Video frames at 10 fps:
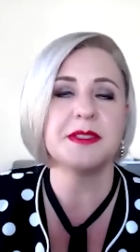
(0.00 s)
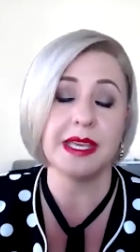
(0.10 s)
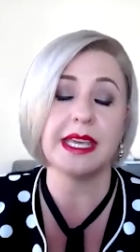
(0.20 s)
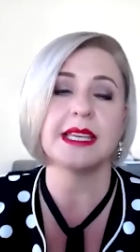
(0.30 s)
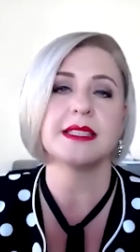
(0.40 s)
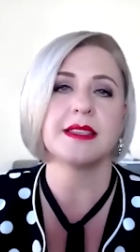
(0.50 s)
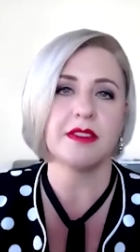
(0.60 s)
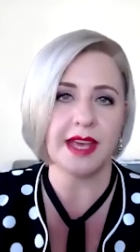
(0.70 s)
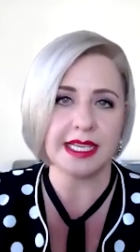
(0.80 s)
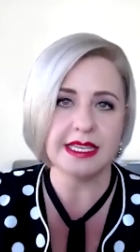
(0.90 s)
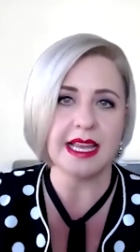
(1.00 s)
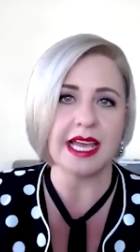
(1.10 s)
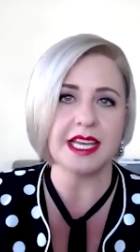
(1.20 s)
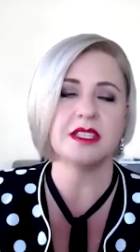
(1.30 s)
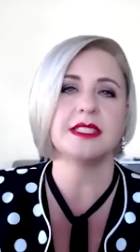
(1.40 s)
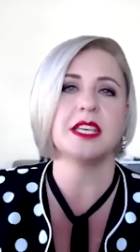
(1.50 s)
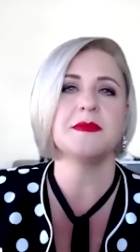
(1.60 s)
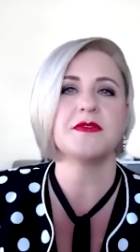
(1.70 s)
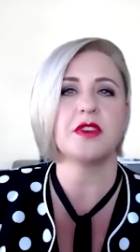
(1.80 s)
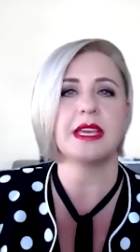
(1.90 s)
bigger, so the vaccination
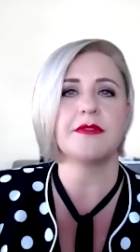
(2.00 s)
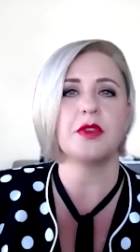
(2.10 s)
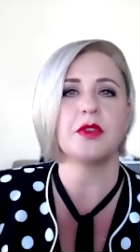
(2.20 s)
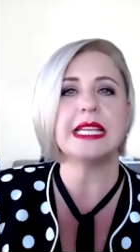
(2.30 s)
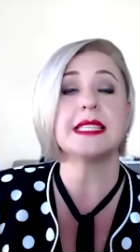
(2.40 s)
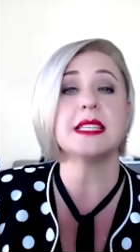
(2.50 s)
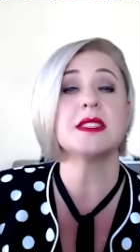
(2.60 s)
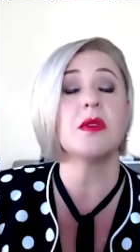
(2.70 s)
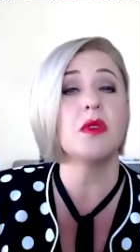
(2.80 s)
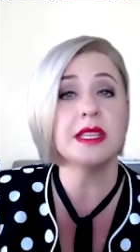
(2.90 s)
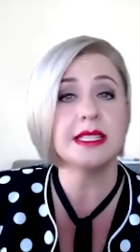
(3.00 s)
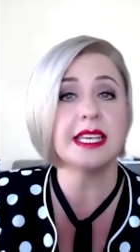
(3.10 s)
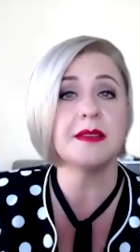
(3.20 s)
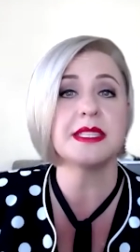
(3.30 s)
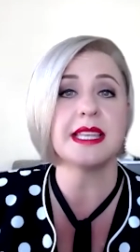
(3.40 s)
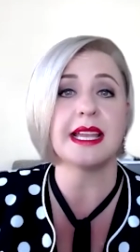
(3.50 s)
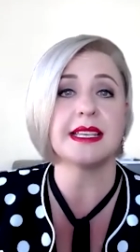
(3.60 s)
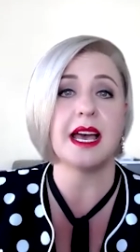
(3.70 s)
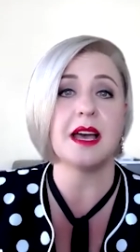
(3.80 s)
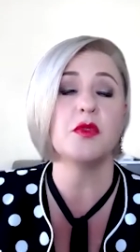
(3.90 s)
teams, for instance, all the teams
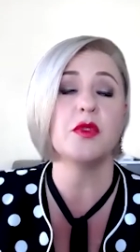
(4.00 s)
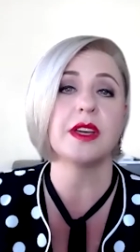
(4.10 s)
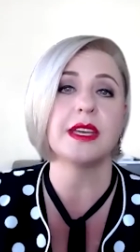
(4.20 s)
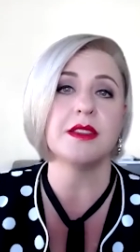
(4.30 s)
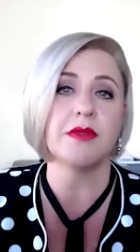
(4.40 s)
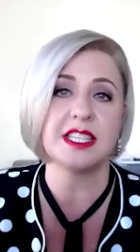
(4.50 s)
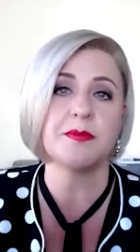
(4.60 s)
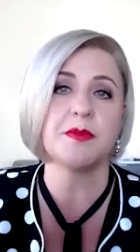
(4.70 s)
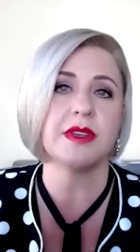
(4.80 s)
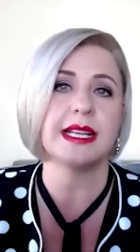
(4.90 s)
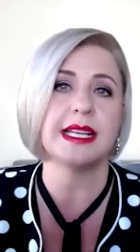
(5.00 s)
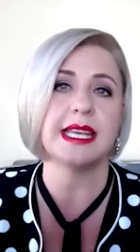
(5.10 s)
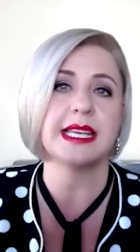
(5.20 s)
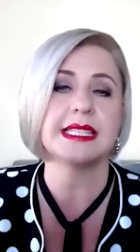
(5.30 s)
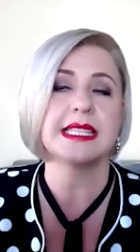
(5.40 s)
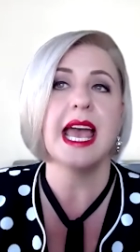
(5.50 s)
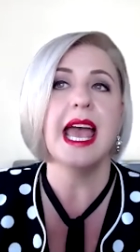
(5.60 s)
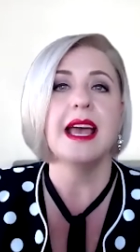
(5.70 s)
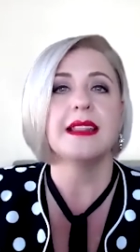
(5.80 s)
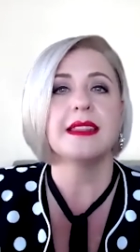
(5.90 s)
that work in the respiratory clinics,
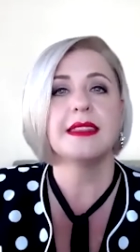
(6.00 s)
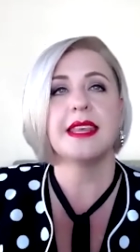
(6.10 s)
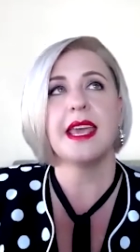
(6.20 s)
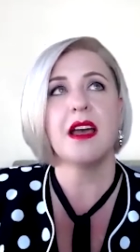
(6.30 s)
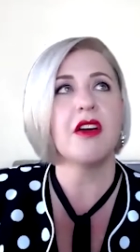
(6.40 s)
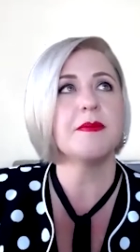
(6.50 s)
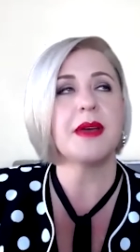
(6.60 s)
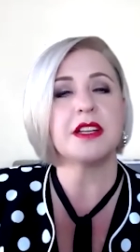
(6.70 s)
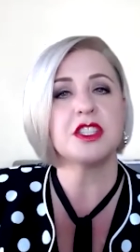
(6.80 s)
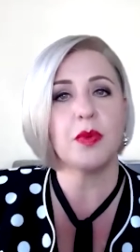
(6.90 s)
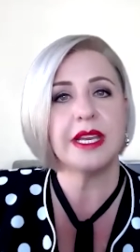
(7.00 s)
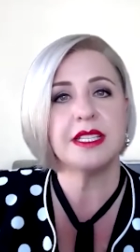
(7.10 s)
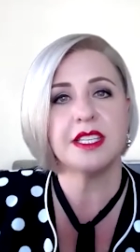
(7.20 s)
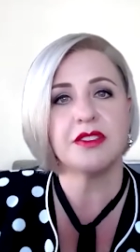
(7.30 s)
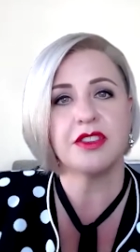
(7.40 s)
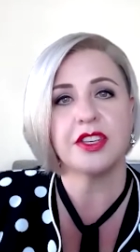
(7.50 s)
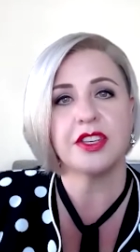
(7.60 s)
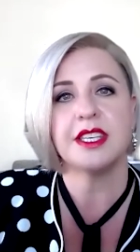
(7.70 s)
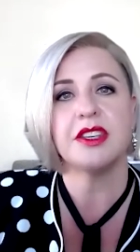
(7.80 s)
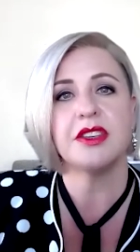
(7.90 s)
there are about 20 to
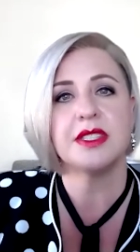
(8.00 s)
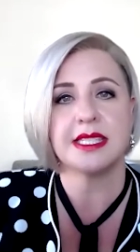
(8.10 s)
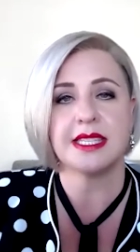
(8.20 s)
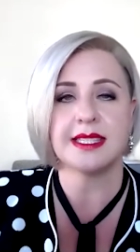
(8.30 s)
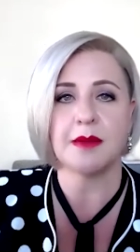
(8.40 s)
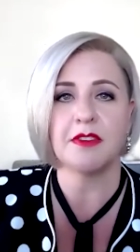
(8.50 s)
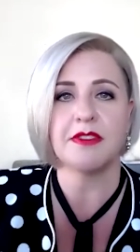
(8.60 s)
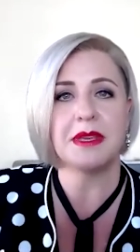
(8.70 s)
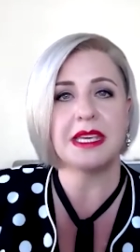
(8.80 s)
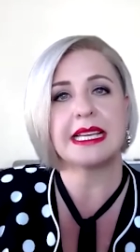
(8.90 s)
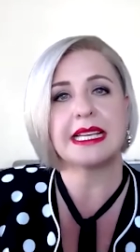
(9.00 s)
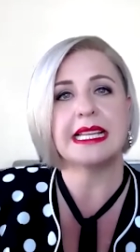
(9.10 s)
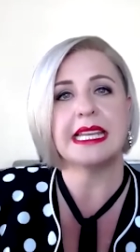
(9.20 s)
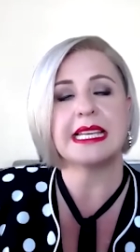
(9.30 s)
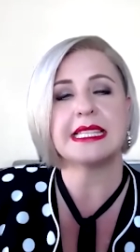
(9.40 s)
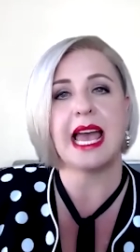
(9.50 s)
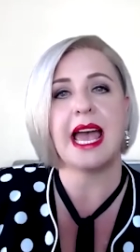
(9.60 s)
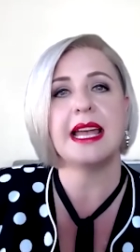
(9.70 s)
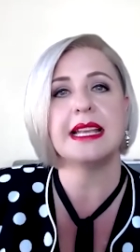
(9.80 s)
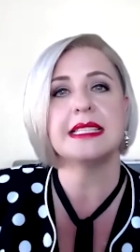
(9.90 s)
30 users at some of the bigger clinics.
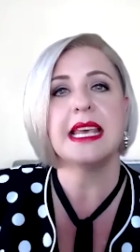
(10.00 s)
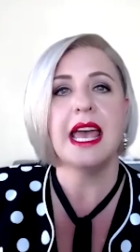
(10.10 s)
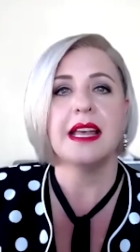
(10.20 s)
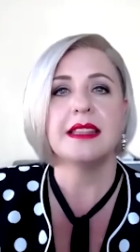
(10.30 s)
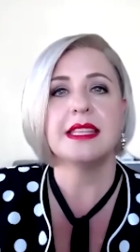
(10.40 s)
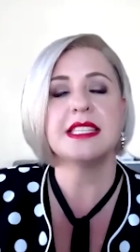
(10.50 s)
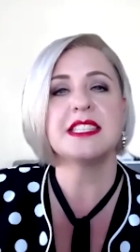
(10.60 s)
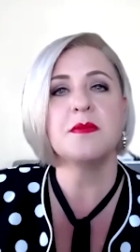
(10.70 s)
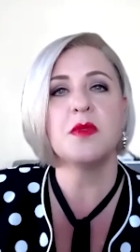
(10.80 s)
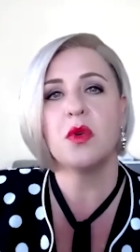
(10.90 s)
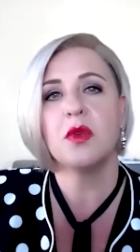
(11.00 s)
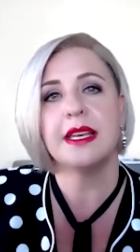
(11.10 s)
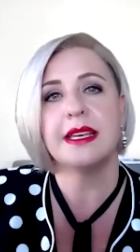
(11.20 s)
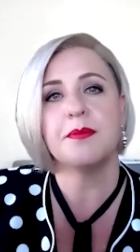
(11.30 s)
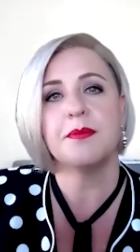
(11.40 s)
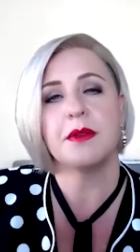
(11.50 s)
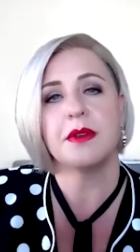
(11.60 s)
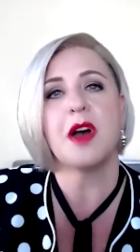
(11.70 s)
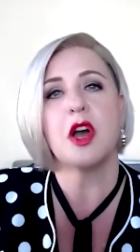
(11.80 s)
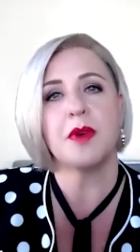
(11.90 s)
And the smaller
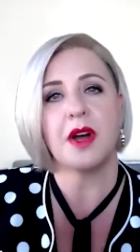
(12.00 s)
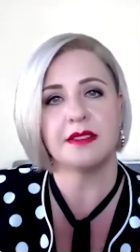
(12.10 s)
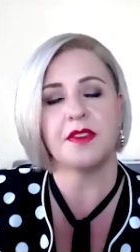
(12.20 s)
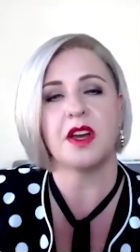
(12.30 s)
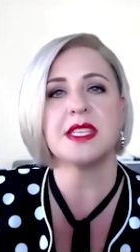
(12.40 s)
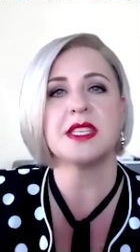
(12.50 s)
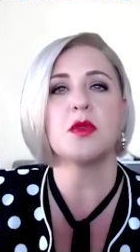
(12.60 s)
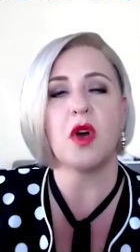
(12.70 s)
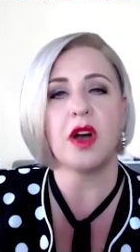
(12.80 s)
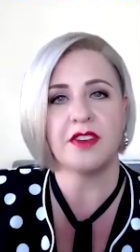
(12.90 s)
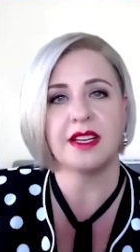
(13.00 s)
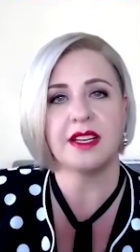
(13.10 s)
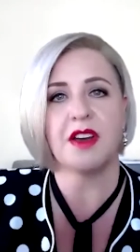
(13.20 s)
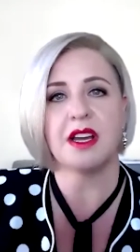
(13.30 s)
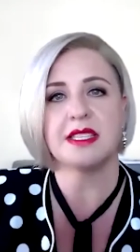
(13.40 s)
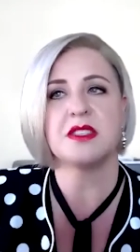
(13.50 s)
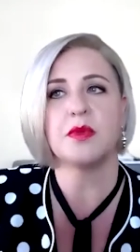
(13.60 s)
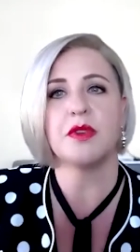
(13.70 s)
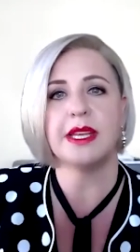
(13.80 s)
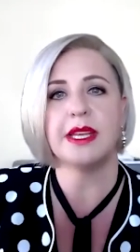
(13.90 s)
mobile devices or Wi-Fi devices or